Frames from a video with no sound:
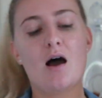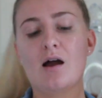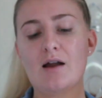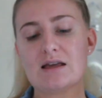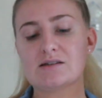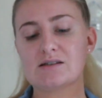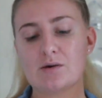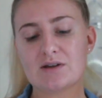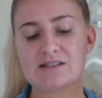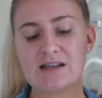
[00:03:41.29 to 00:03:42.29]
Alright,
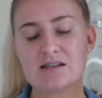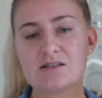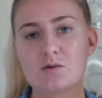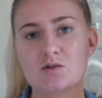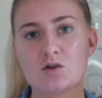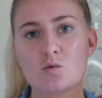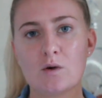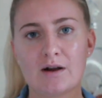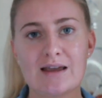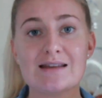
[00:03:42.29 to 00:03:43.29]
so it says to
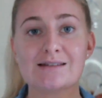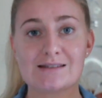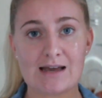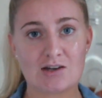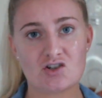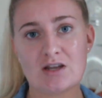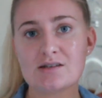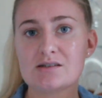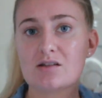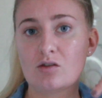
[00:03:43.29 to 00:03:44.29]
work in sections.